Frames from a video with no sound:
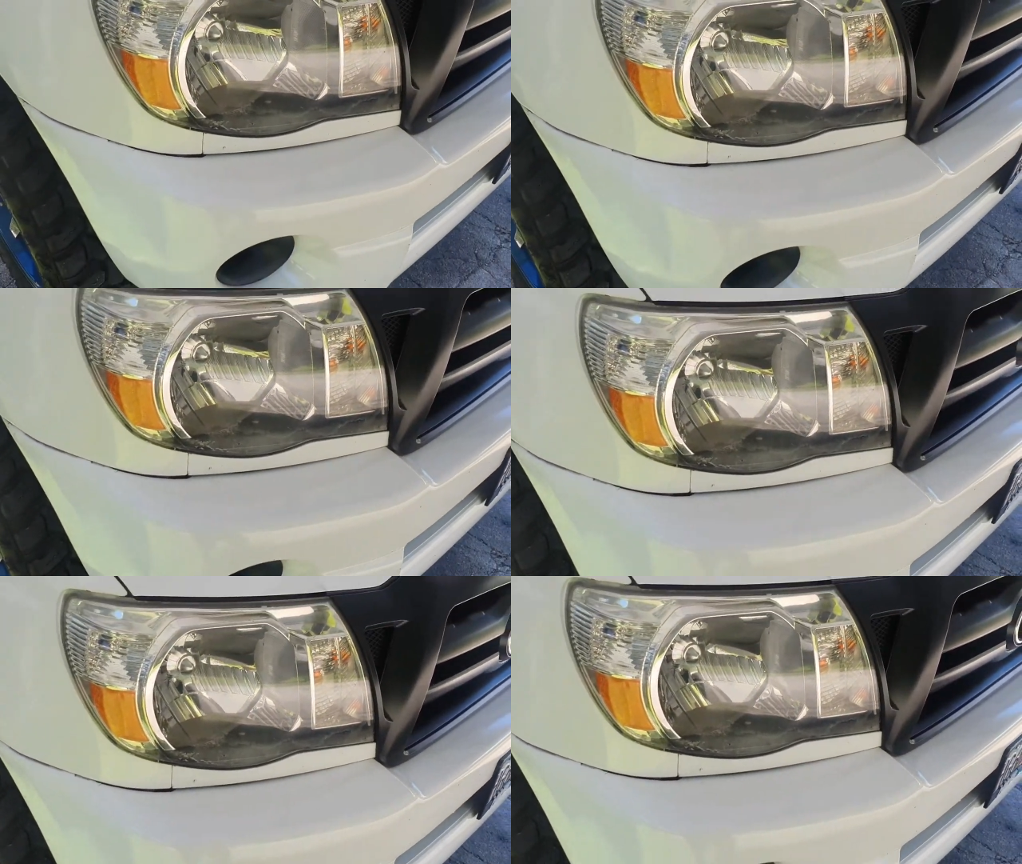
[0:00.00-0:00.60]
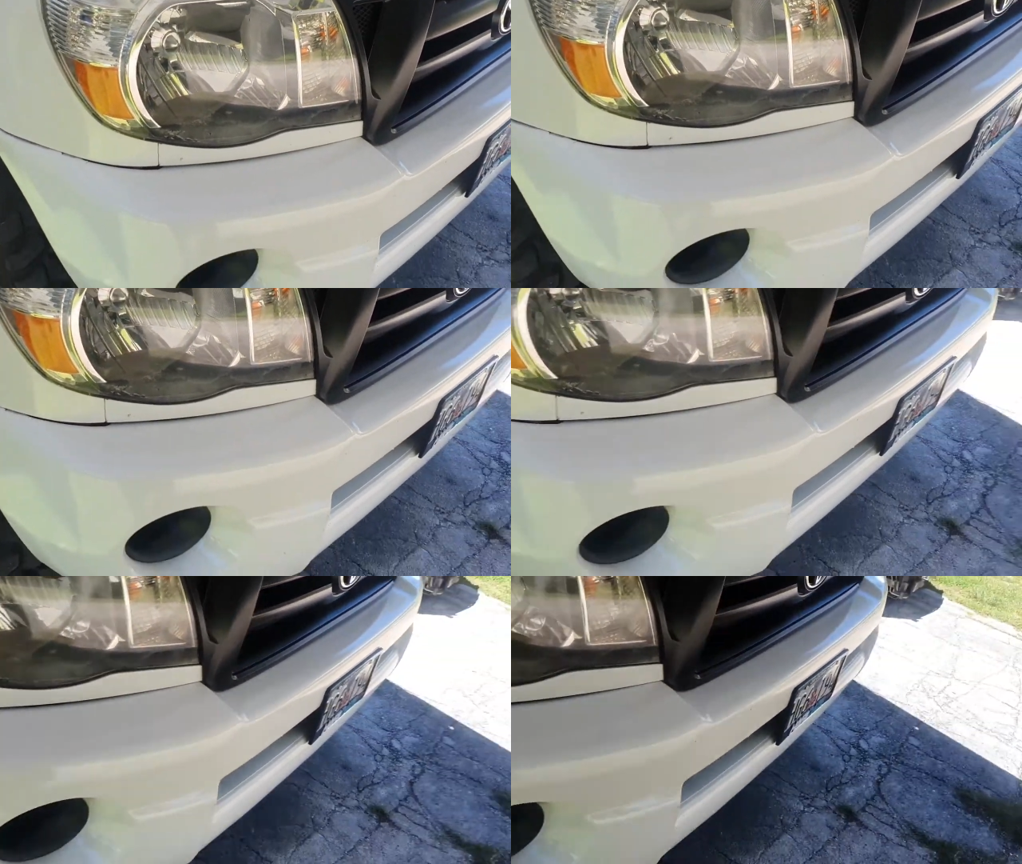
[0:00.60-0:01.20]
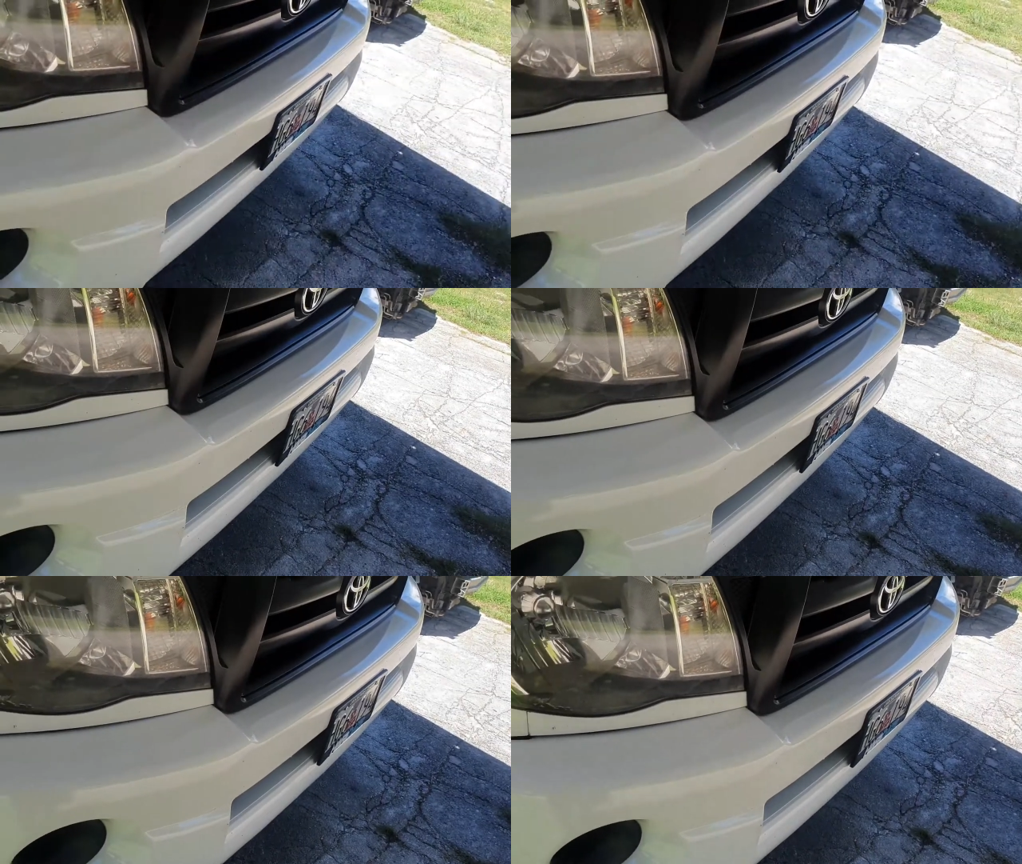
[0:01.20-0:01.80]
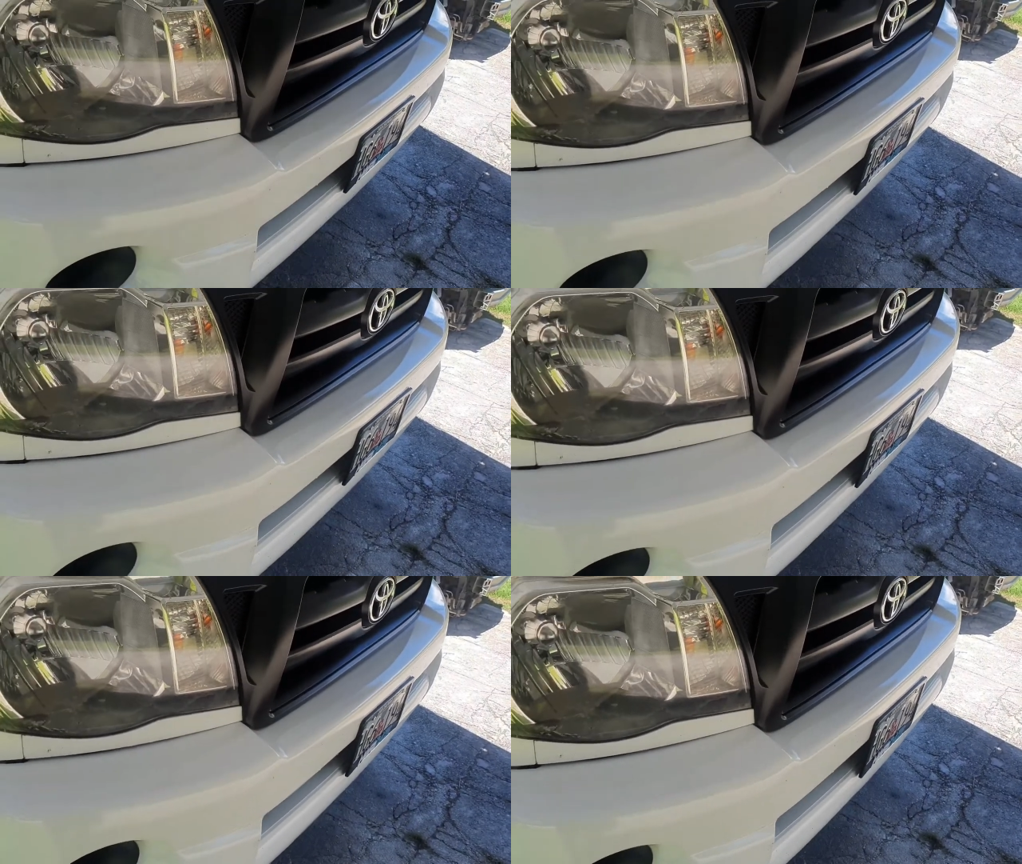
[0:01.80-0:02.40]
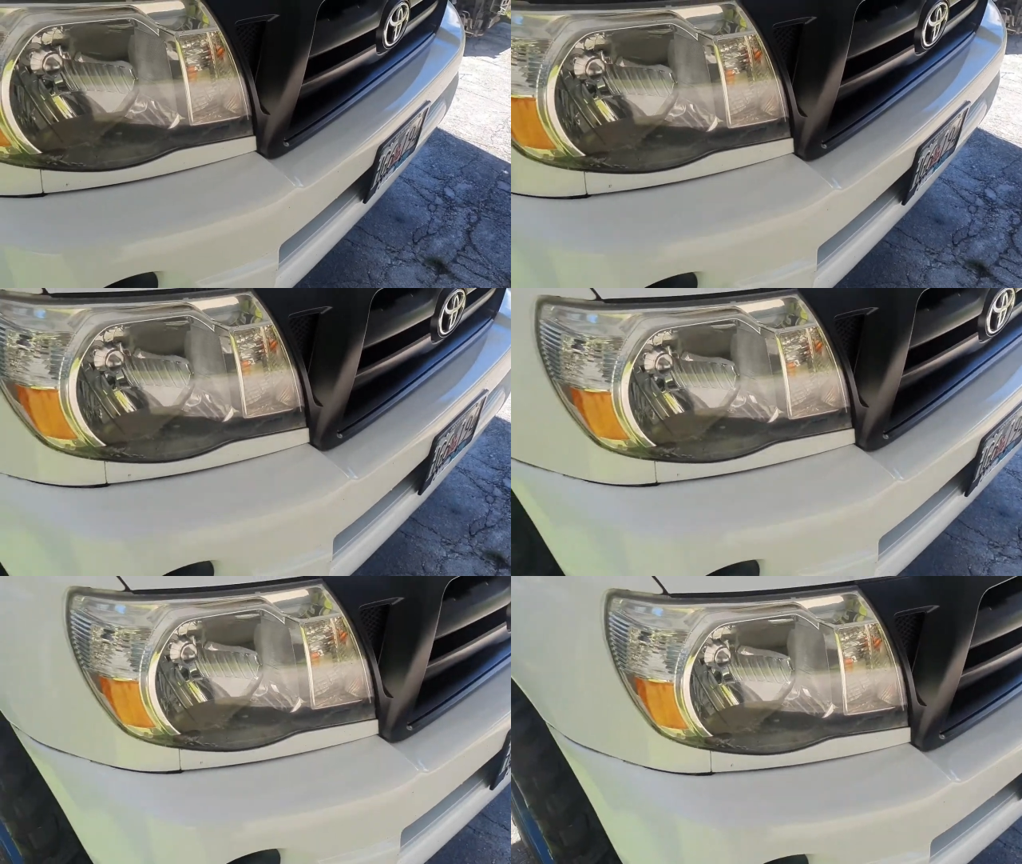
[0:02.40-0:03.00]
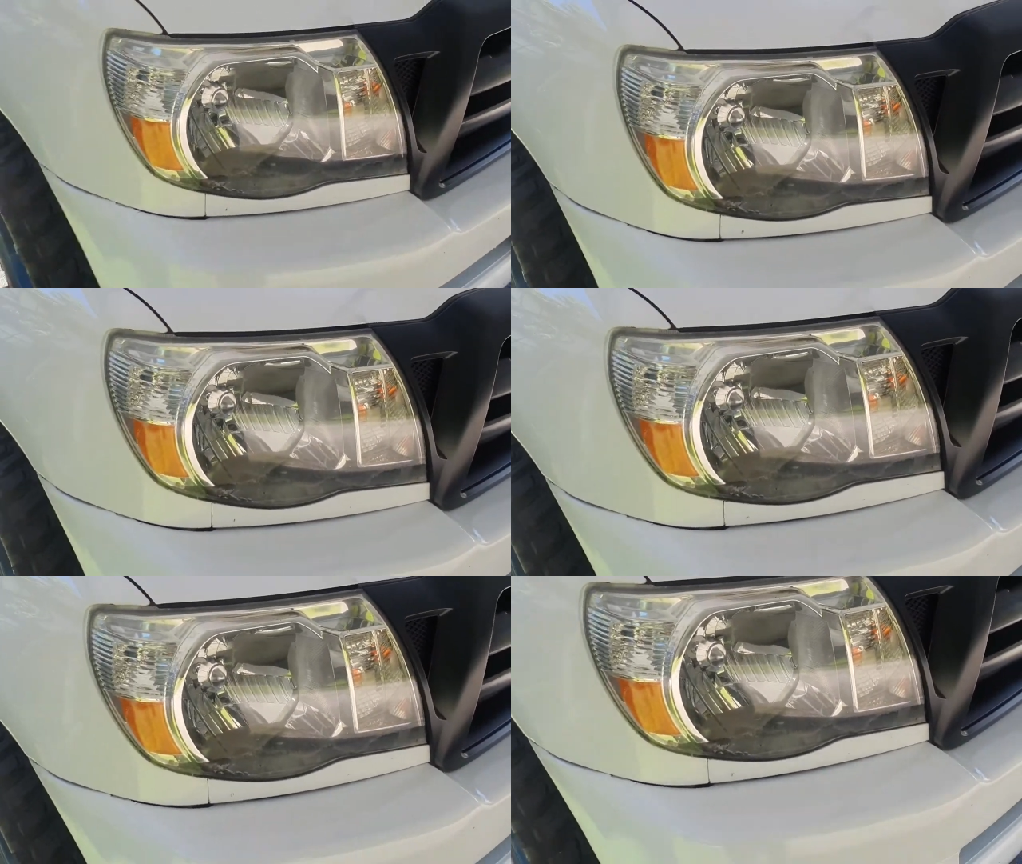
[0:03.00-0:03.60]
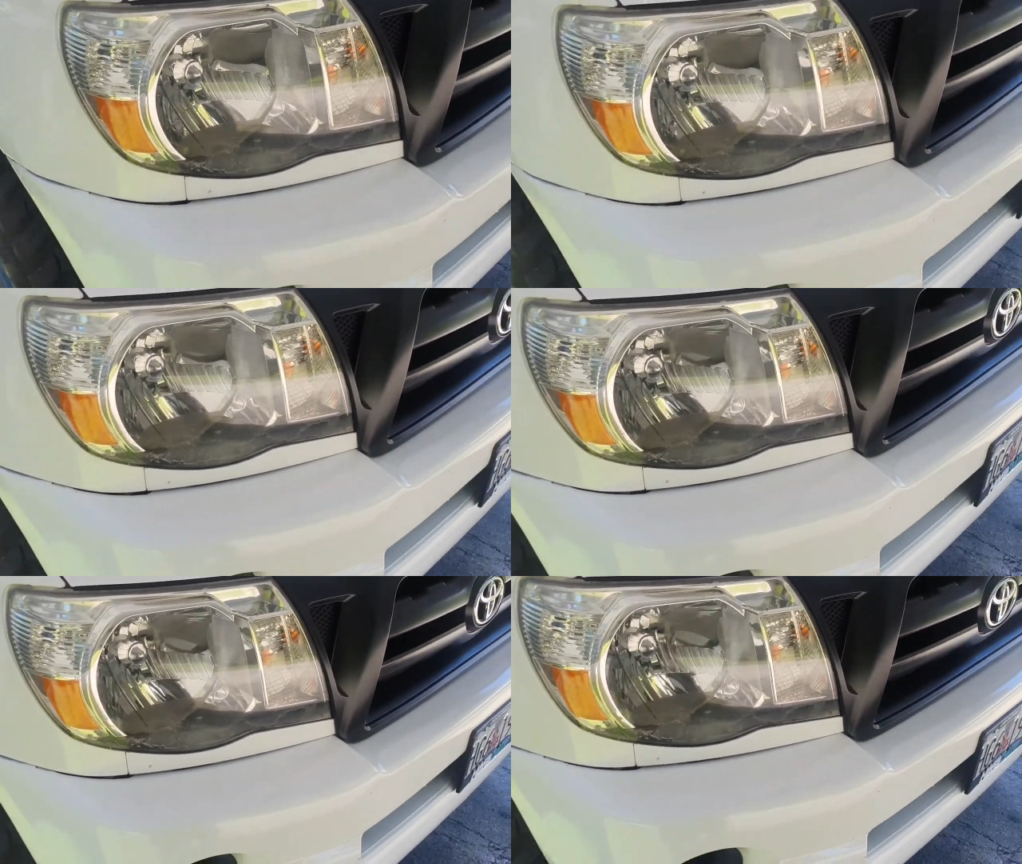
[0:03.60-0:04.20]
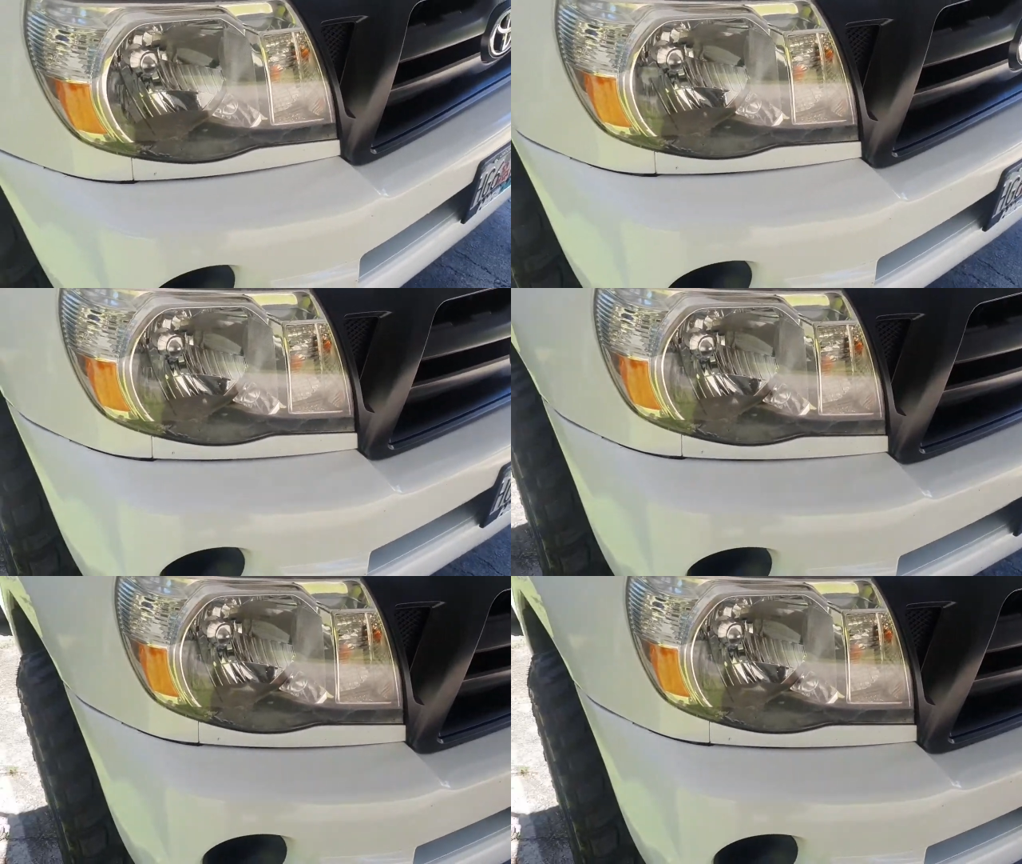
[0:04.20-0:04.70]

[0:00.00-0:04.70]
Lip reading: (no speaker visible)